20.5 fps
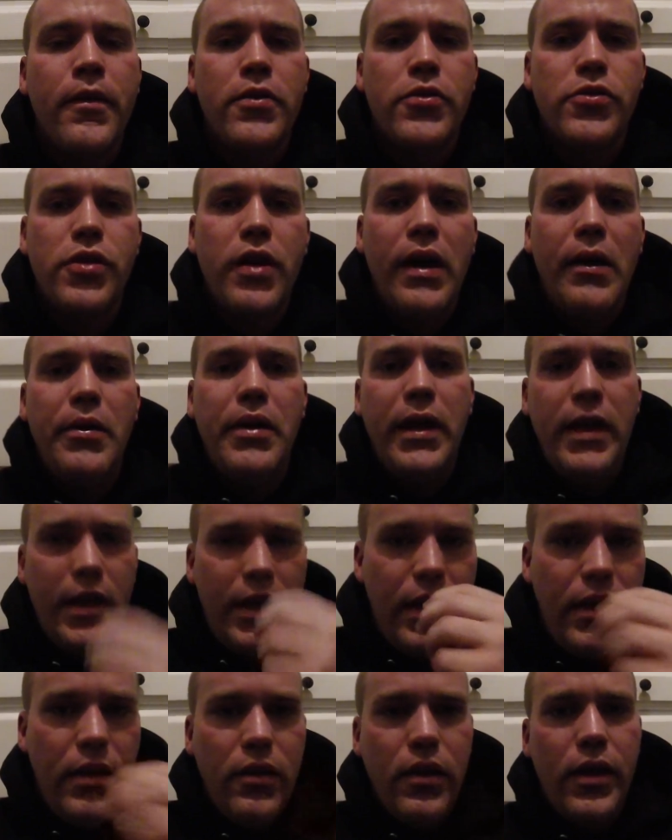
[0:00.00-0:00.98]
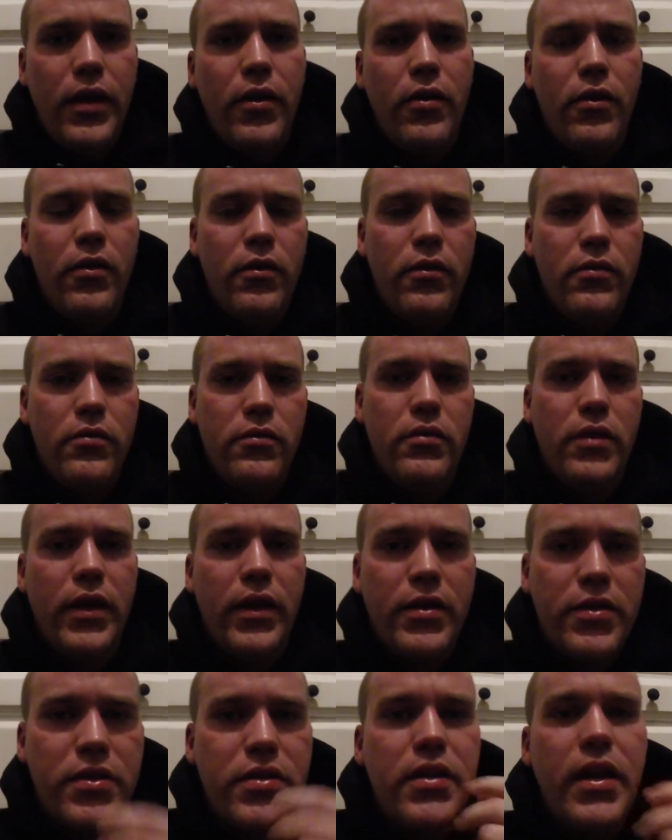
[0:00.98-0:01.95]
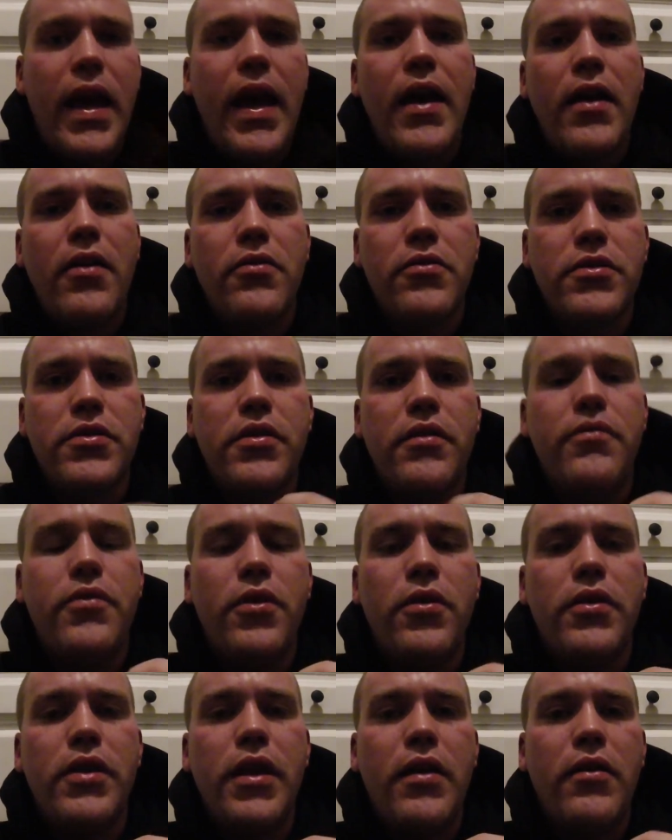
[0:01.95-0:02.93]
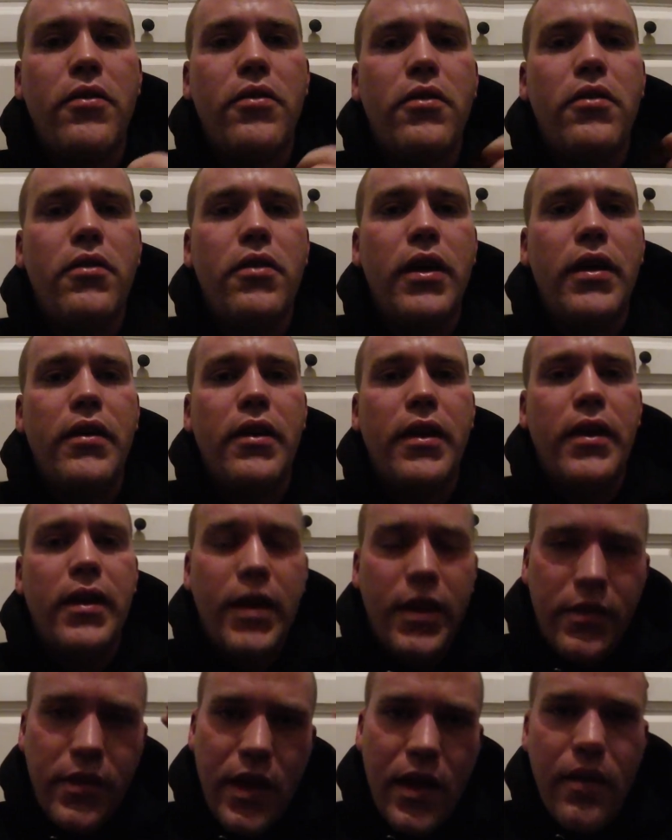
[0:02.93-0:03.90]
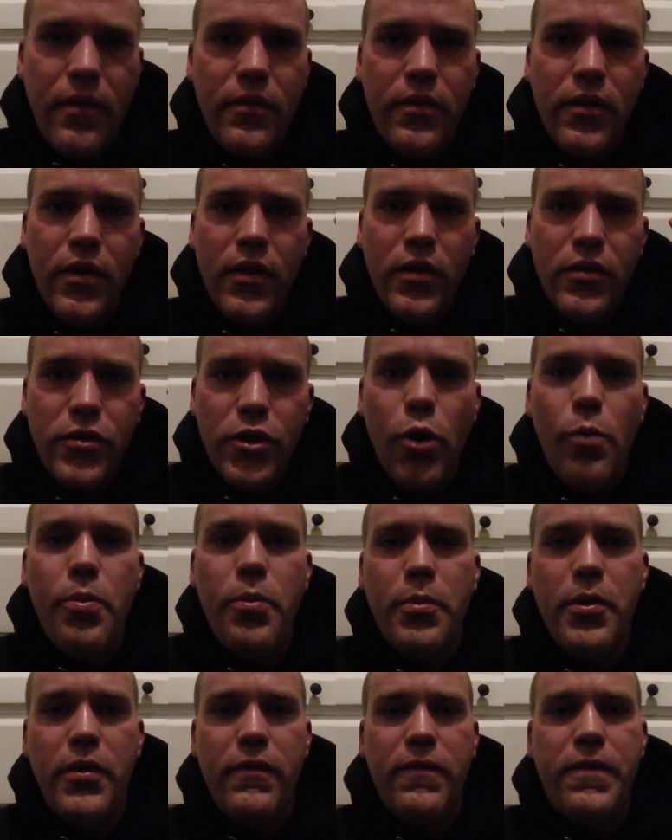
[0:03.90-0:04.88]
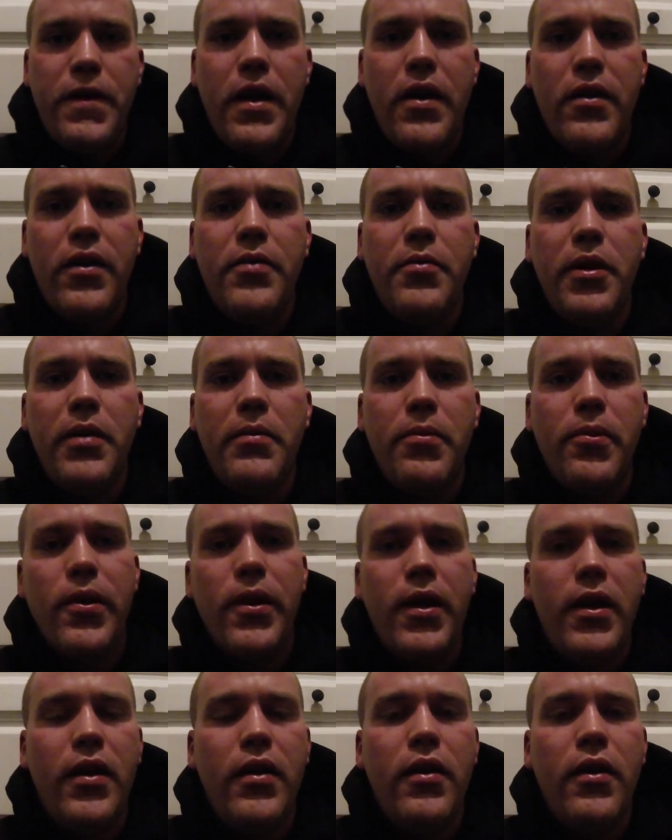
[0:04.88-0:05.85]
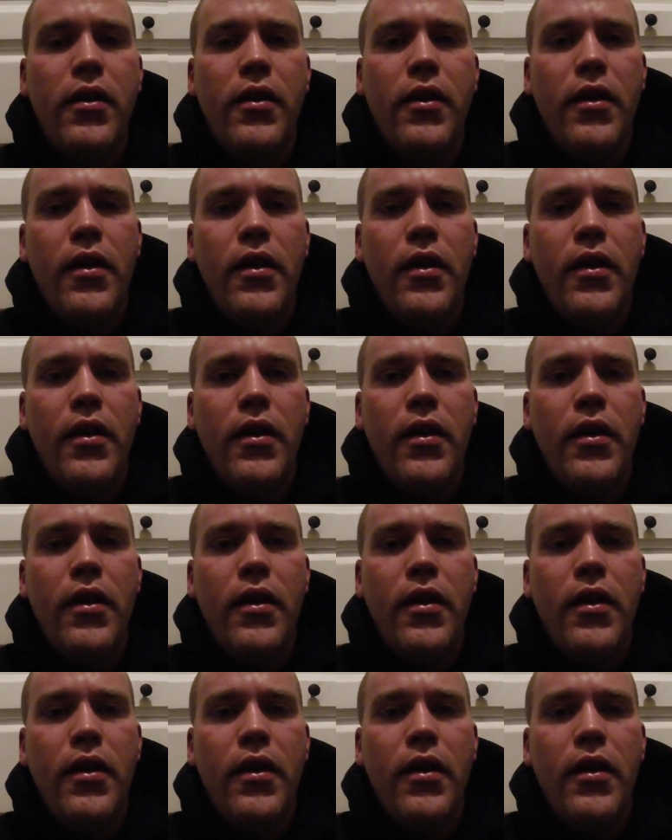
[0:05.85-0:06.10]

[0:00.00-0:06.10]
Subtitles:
so I would eat, like snack on stuff all day long, and like get that dopamine firing in my brain,